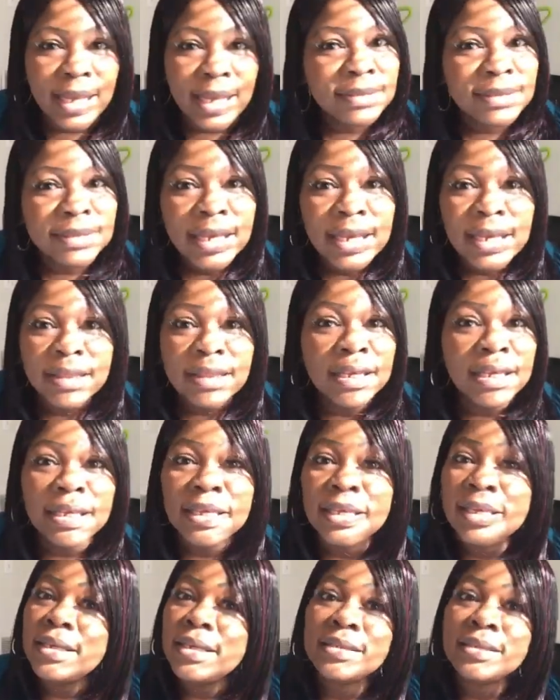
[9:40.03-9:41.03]
say
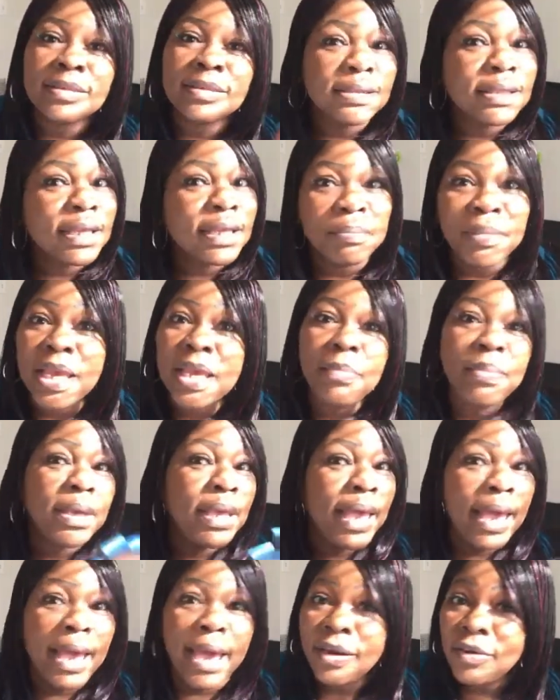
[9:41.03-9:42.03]
things that may
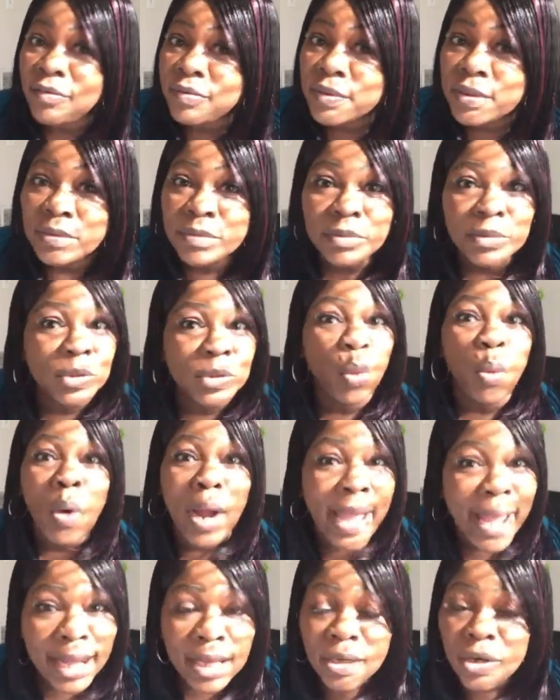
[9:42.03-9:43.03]
be out of
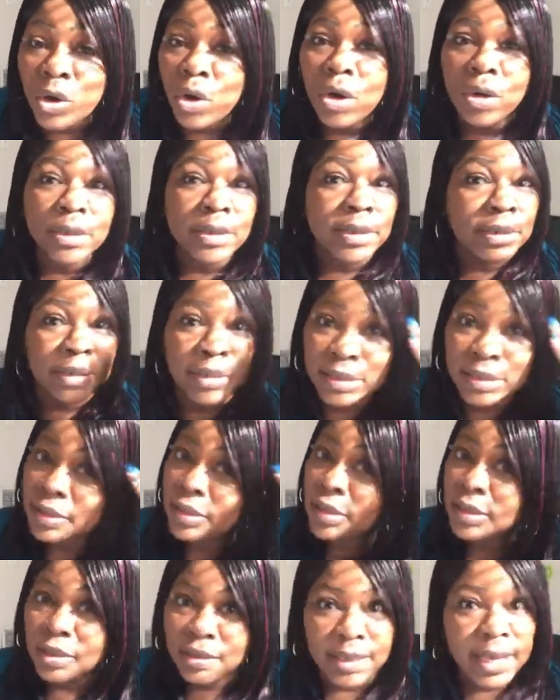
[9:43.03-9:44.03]
whack or
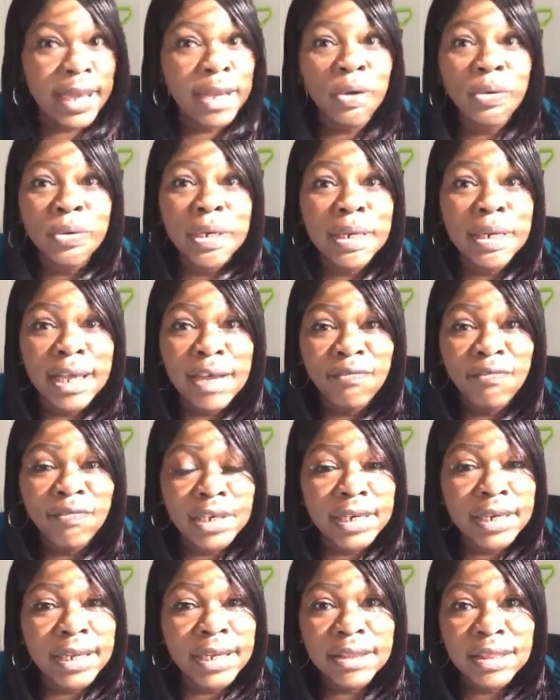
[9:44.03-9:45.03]
not on the level
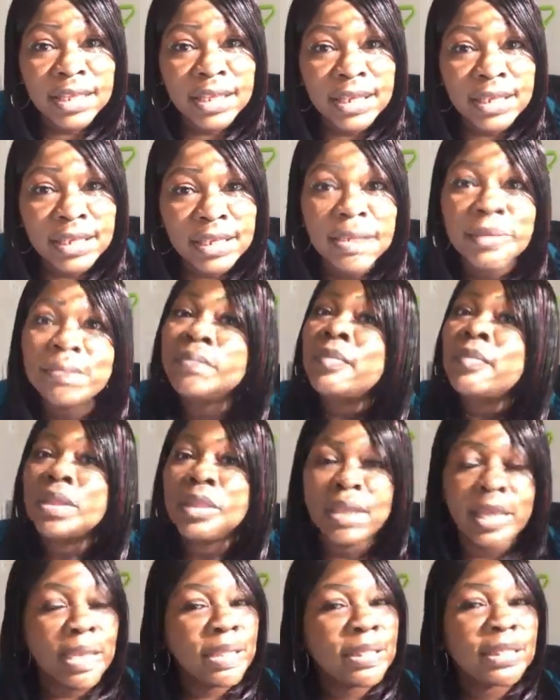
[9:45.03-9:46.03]
of their thinking,
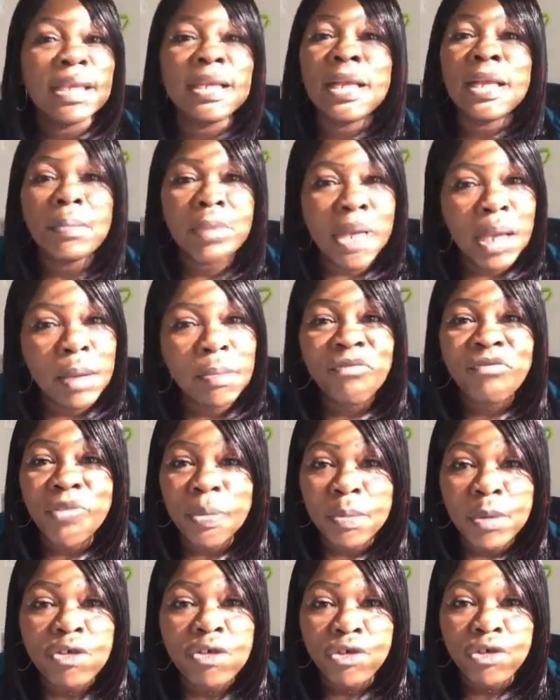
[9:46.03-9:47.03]
they think I'm coming
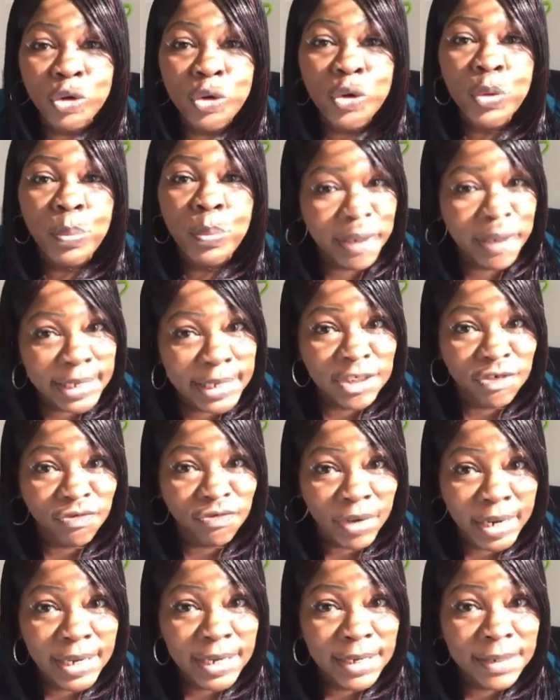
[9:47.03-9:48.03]
from a cruel place,
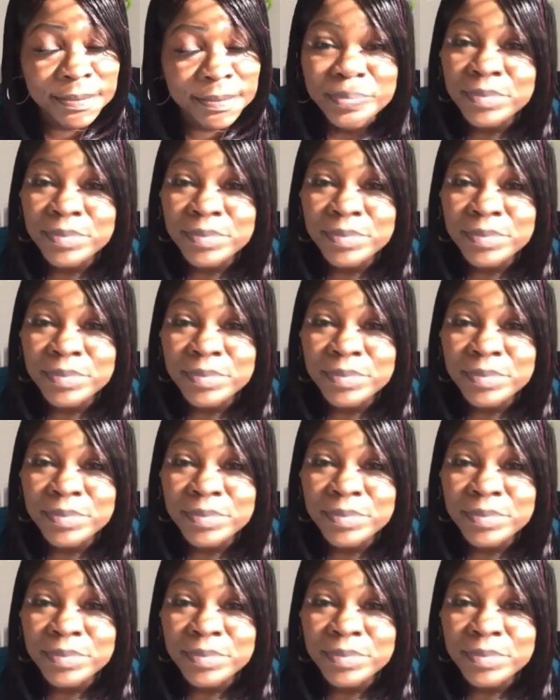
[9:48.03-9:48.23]
right?